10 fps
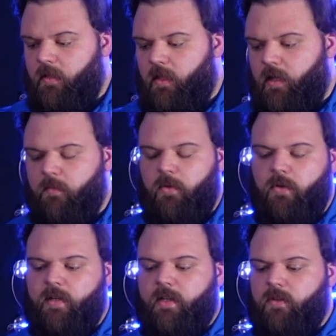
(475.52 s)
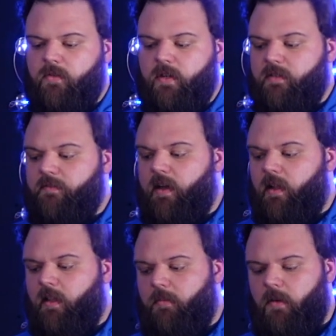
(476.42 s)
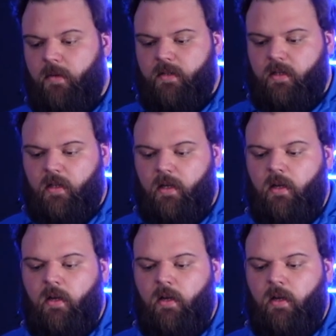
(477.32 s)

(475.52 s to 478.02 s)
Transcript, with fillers: the computer takes over and does a fine alignment, basically